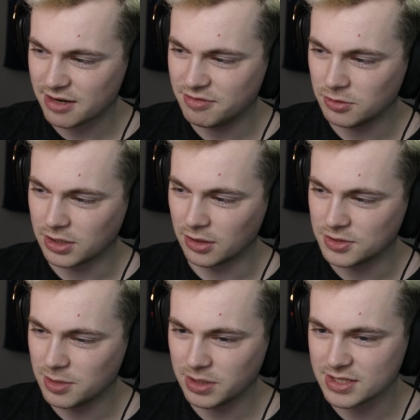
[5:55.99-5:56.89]
I feel
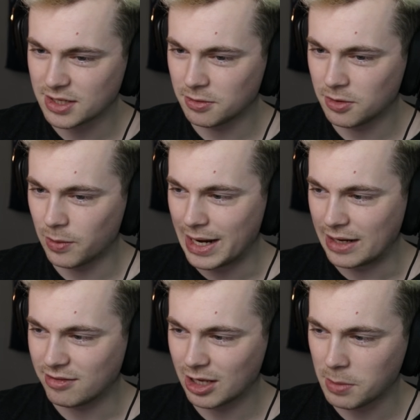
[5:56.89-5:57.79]
guilty because I don't know
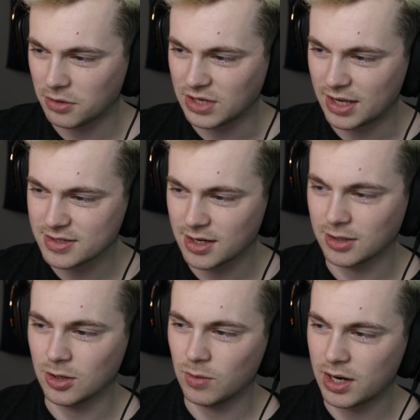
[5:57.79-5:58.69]
anything about dance, and I
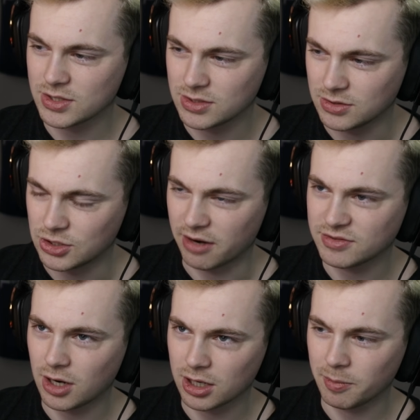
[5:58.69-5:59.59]
go watch Jeff
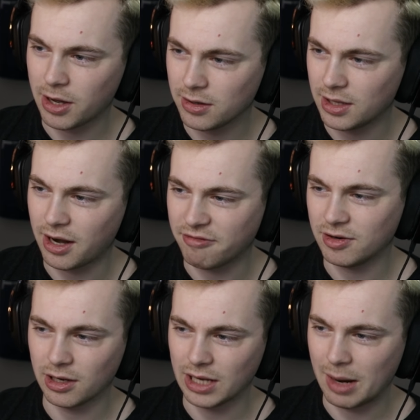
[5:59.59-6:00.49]
talk about it, and I
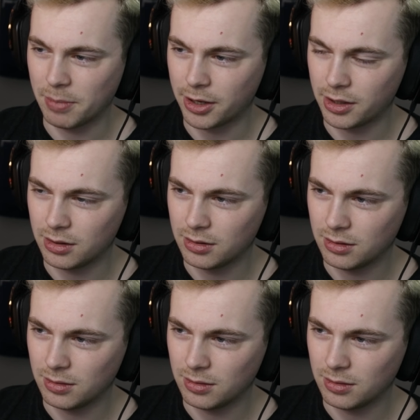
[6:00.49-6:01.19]
feel a lot better.